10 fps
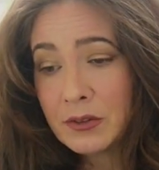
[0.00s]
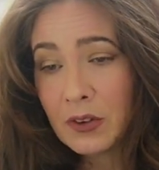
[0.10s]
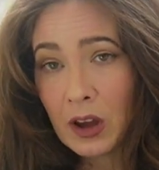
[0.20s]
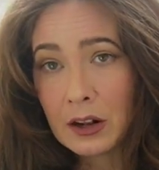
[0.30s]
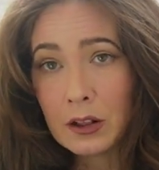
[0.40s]

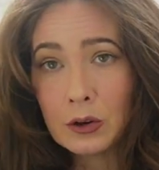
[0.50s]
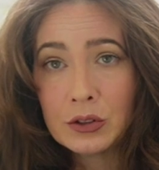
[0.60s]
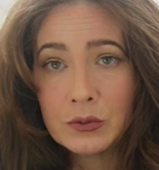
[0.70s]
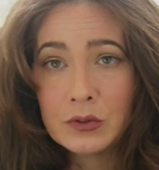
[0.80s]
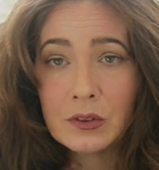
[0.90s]
provide
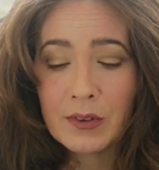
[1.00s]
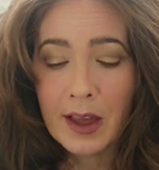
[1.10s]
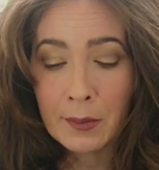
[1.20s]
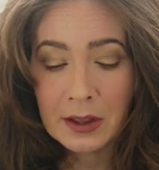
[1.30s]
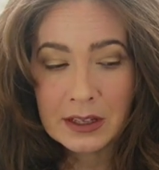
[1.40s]
closure for the
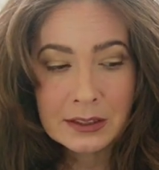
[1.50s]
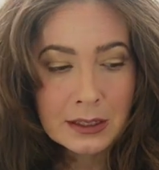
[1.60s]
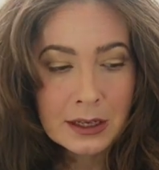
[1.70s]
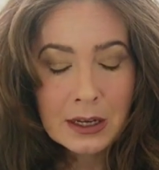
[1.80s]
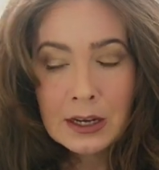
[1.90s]
families.
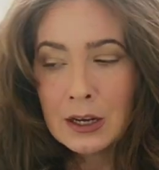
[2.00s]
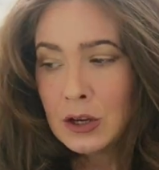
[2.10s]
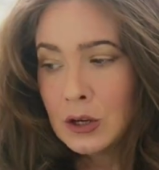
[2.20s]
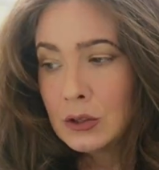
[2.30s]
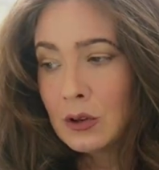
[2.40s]

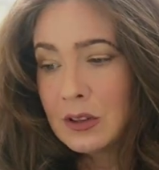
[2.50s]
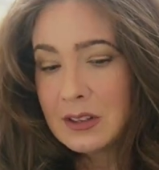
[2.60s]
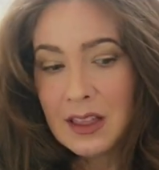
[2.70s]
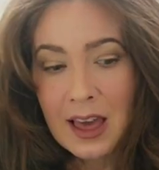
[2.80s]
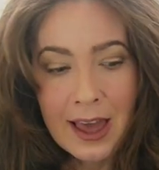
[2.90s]
So
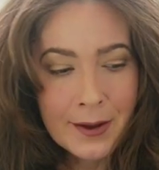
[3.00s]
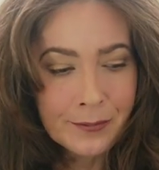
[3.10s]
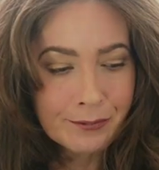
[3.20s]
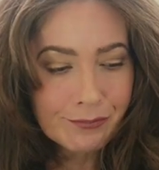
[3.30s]
there's that.